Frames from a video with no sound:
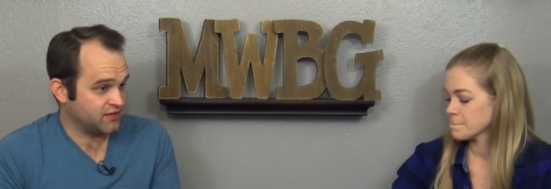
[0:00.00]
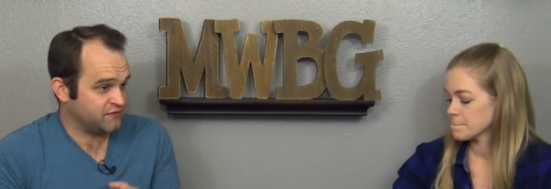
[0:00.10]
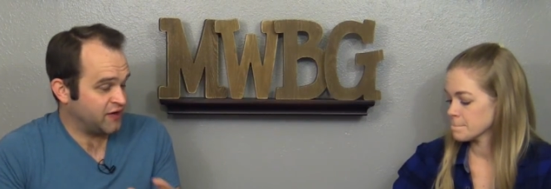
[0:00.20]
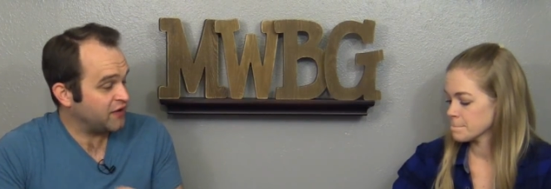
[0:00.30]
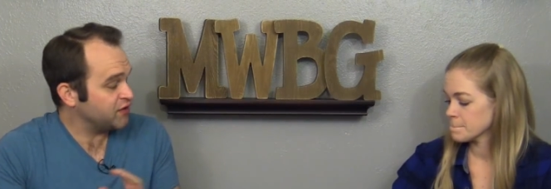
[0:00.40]

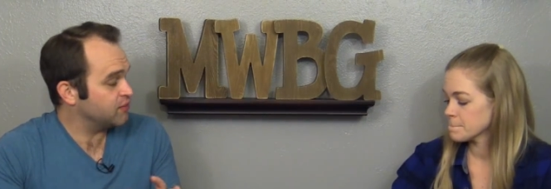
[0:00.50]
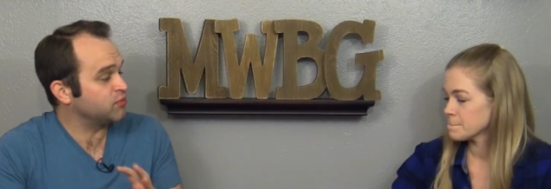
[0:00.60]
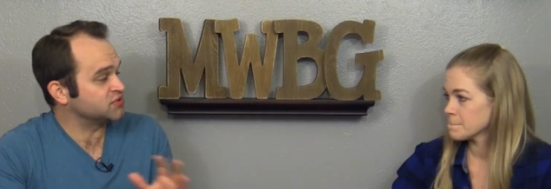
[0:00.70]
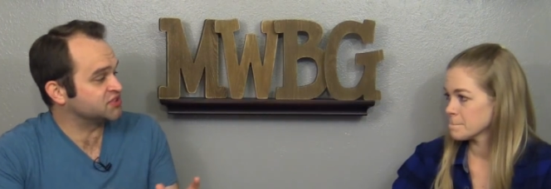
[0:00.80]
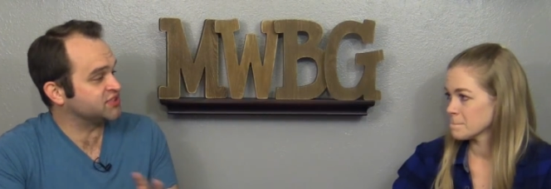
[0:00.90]

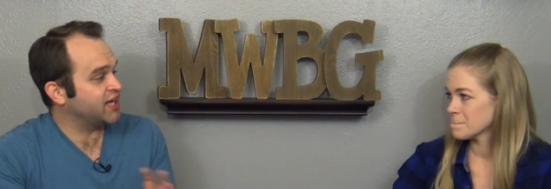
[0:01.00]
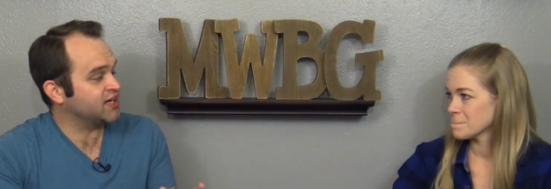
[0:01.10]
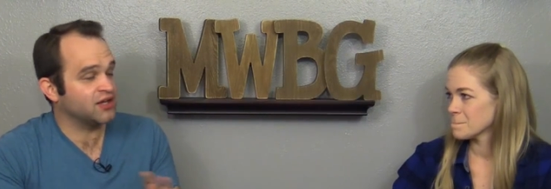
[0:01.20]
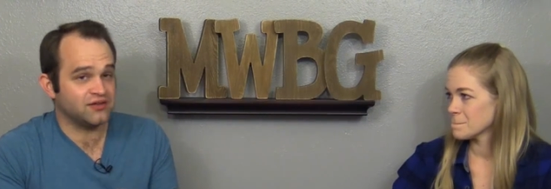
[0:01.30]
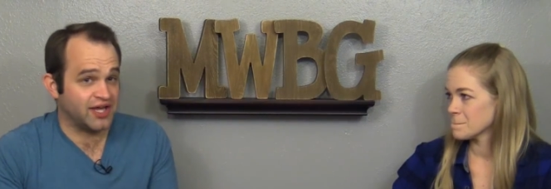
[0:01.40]
Speaker 1: variable
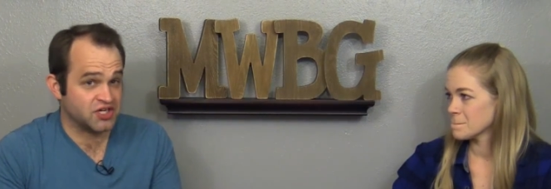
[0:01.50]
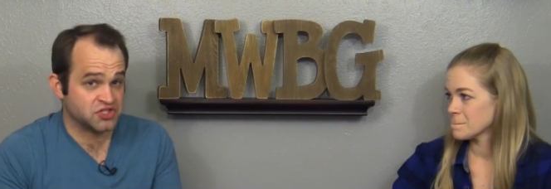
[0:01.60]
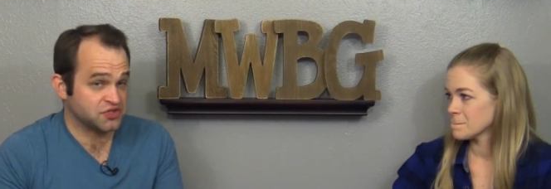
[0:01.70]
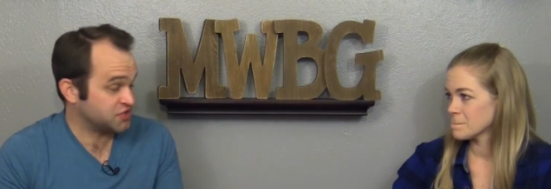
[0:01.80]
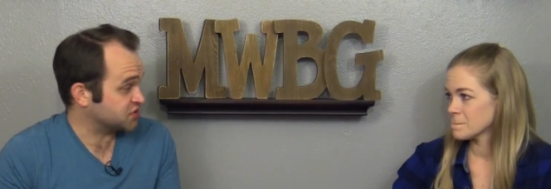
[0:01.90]
set
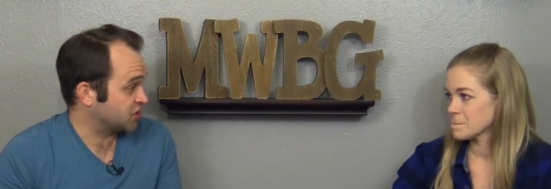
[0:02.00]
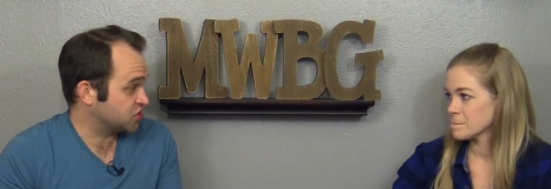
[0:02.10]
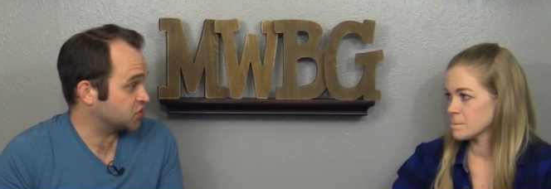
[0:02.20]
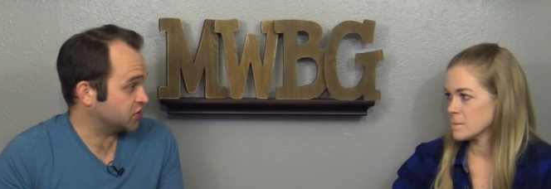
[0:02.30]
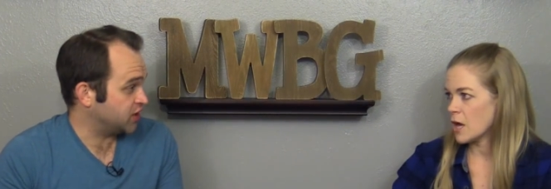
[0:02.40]
collection
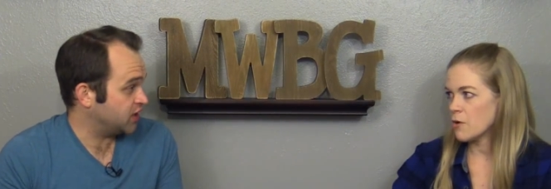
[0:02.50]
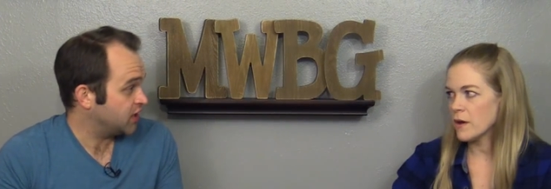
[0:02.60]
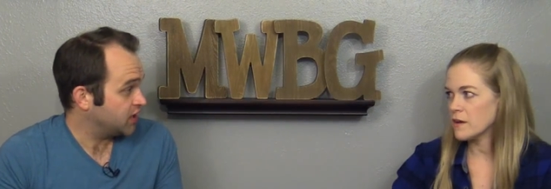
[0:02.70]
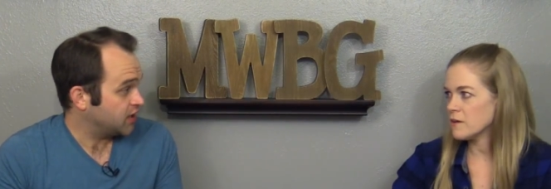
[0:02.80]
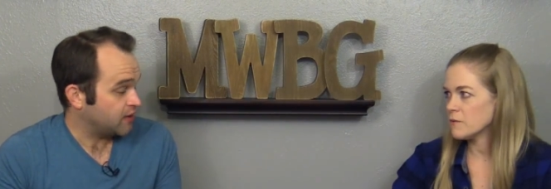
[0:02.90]
essentially. Oh,
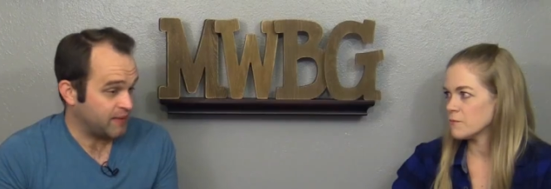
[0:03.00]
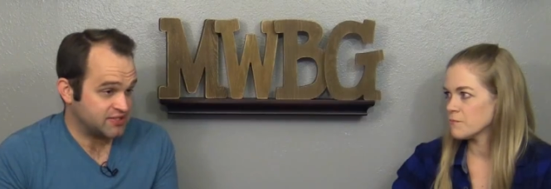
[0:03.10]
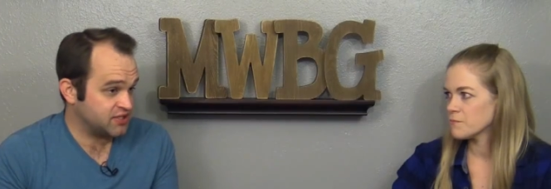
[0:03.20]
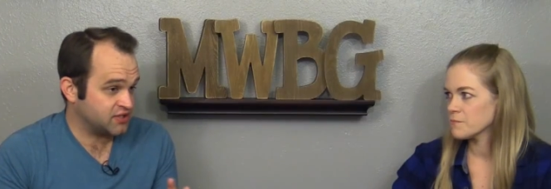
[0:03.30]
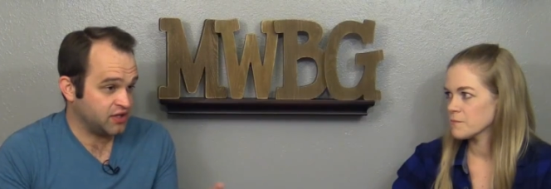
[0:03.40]
I know.
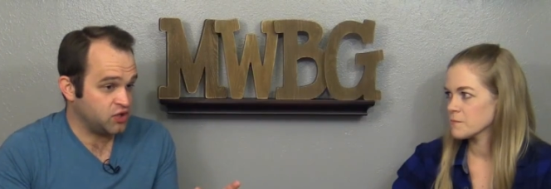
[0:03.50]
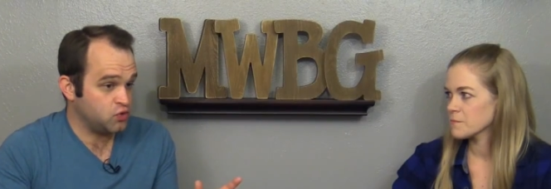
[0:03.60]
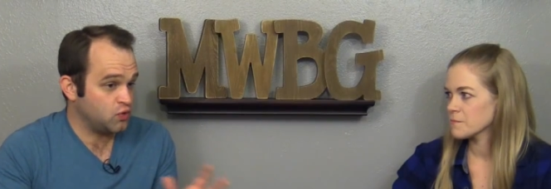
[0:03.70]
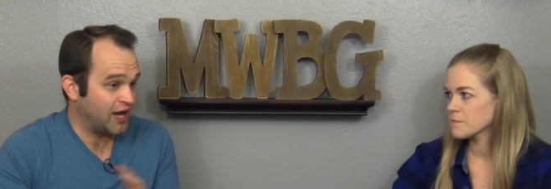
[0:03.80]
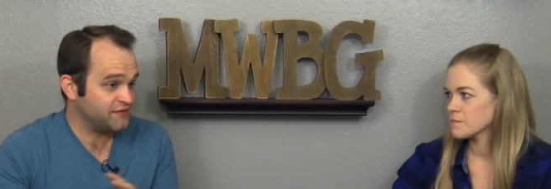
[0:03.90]
Basically,
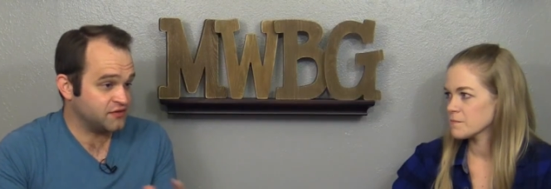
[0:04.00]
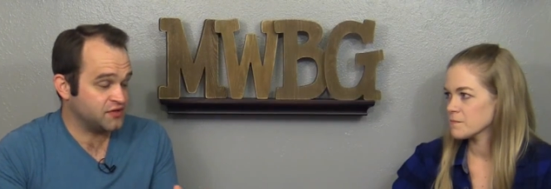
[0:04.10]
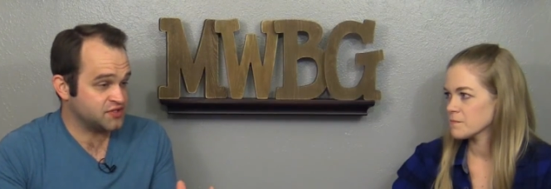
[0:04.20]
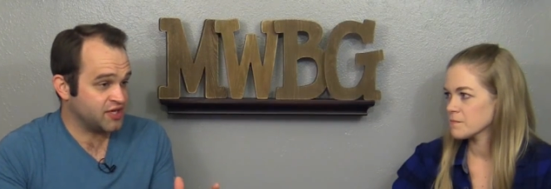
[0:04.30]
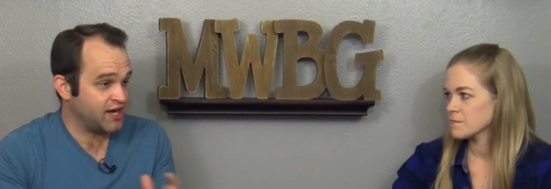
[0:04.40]
you have to
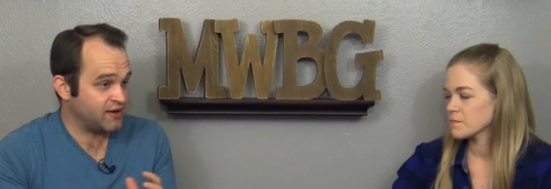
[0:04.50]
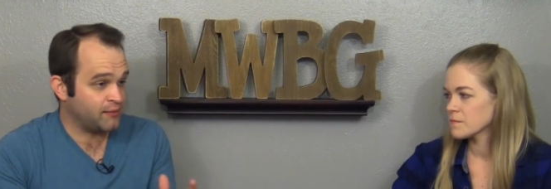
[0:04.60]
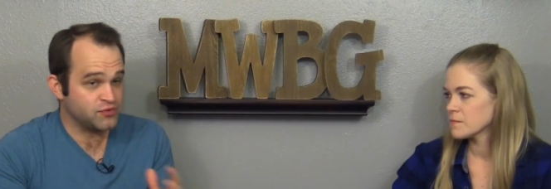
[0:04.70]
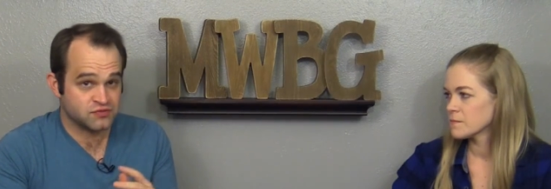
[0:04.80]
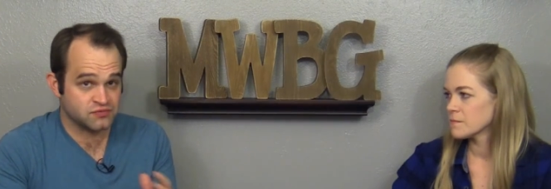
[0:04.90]
decide
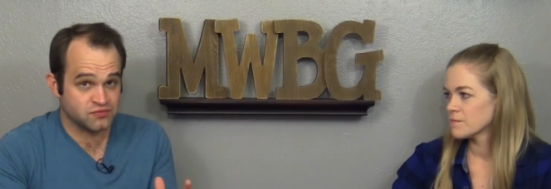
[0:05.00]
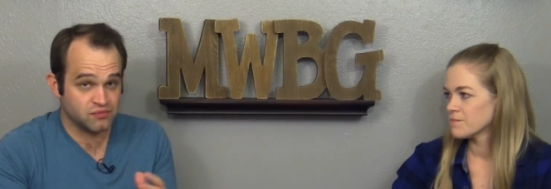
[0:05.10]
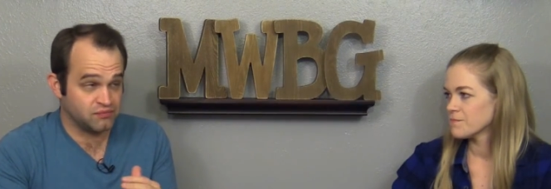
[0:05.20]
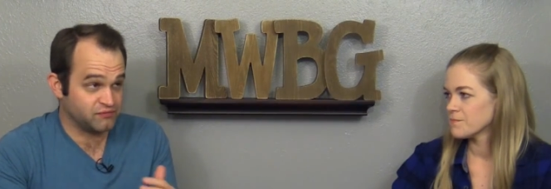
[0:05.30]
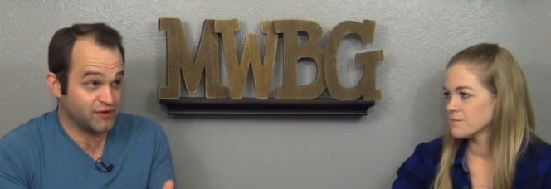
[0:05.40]
almost
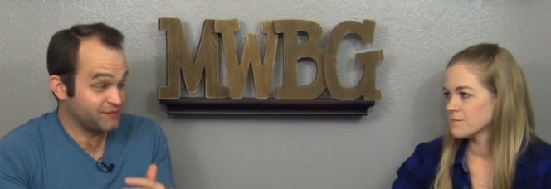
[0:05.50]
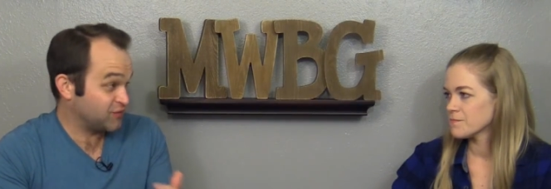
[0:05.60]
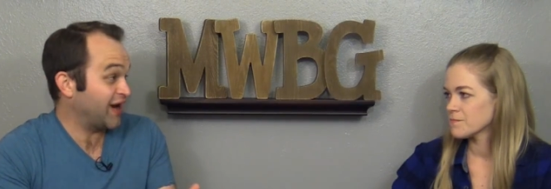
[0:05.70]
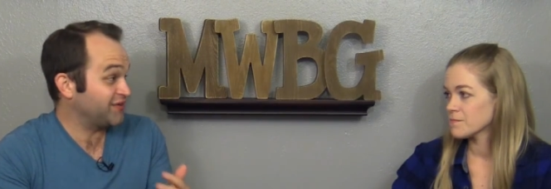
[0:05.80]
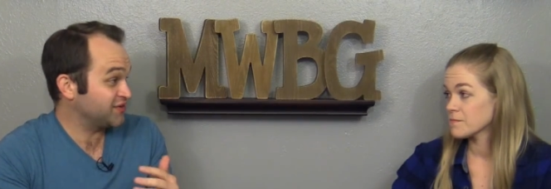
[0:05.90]
from
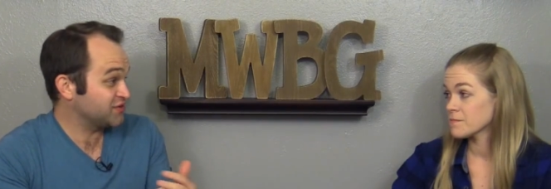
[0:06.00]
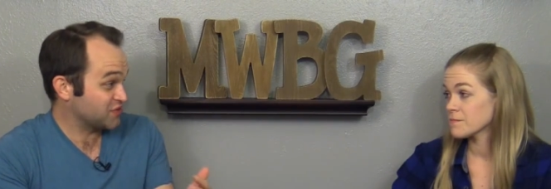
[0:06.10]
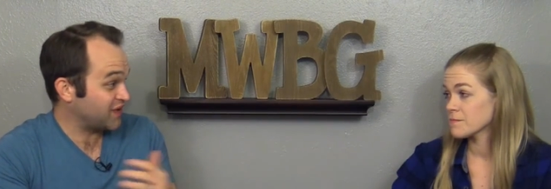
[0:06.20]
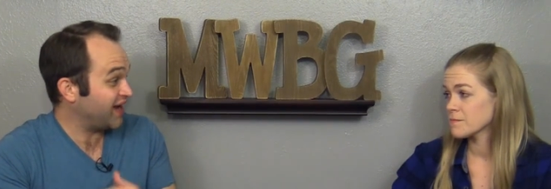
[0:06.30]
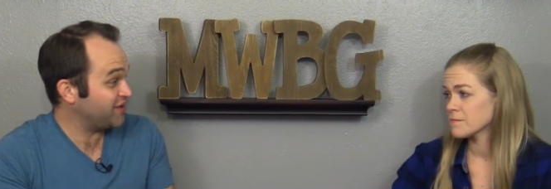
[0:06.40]
round to
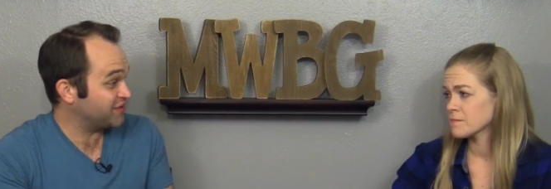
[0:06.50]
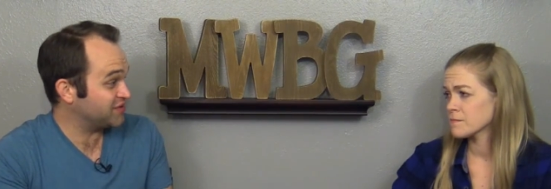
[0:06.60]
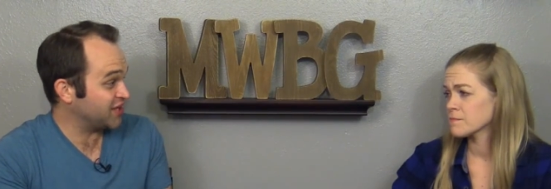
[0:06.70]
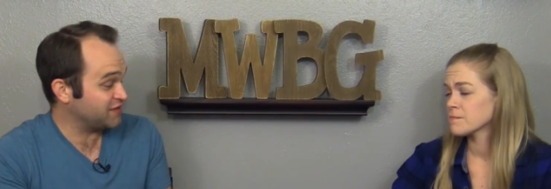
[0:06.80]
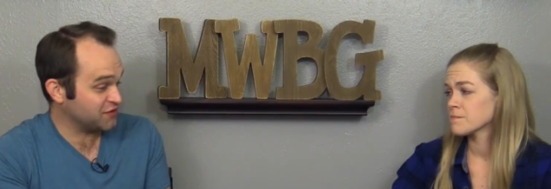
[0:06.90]

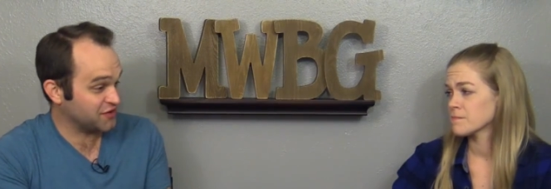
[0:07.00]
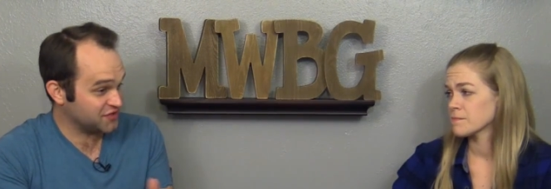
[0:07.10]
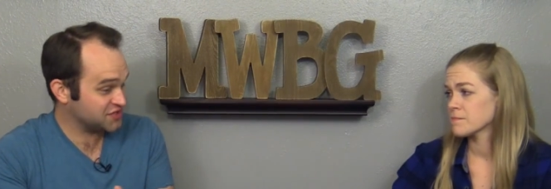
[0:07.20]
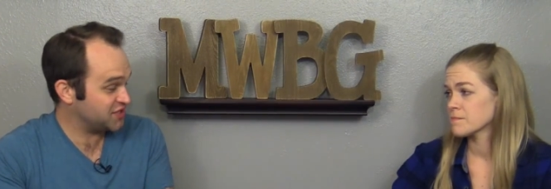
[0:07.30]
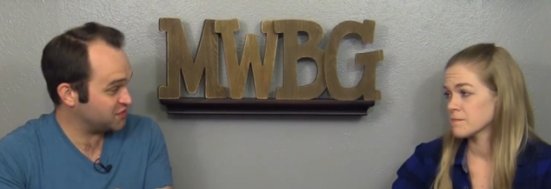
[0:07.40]
round if you're going
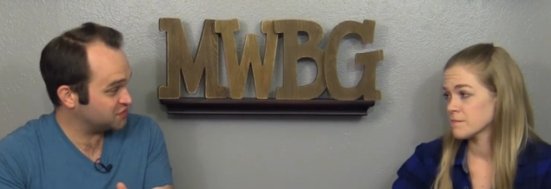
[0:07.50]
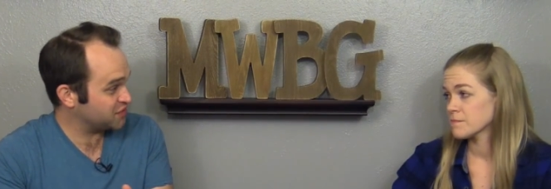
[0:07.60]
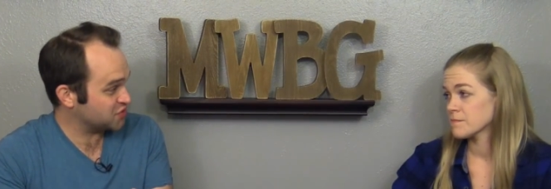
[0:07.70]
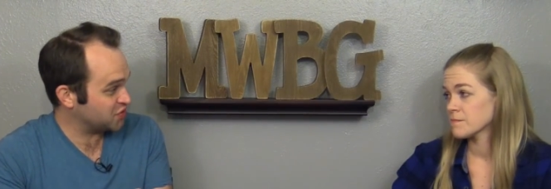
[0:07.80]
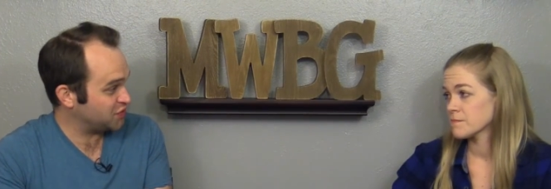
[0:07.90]
to stick with
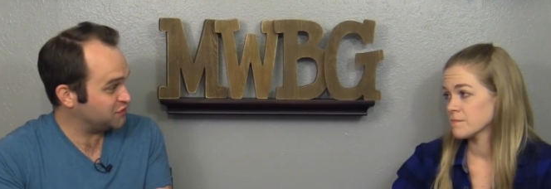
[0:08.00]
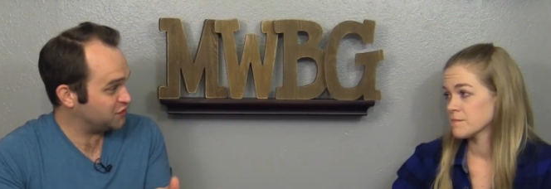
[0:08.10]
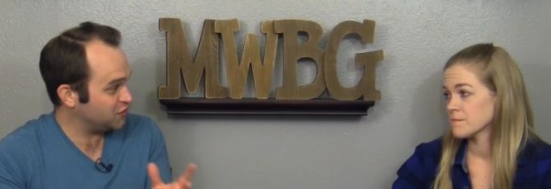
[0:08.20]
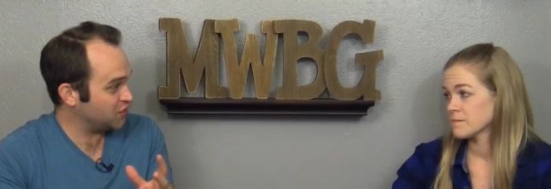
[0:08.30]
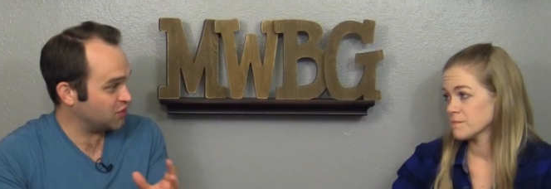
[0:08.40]
what you're going
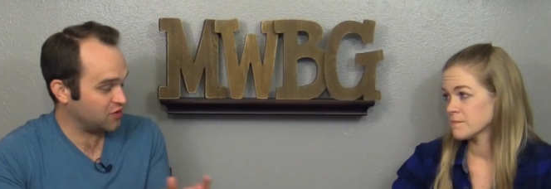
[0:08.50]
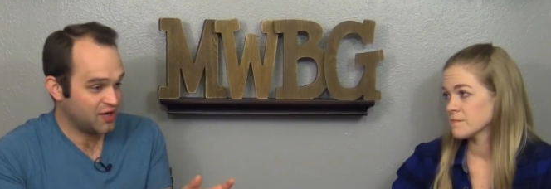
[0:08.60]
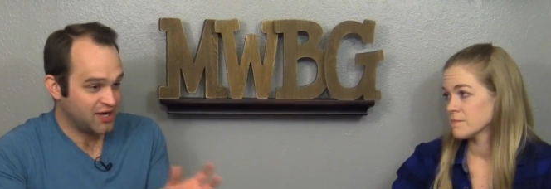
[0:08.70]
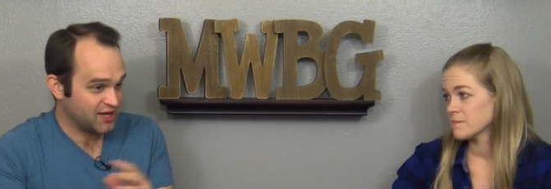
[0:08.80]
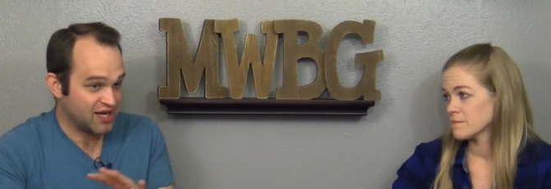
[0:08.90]
for
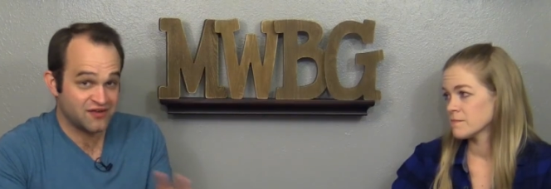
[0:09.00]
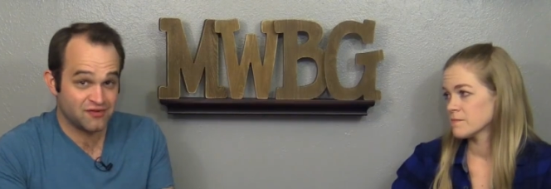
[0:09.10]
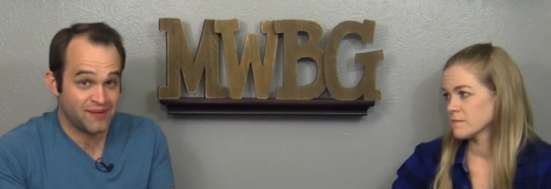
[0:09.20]
or kind of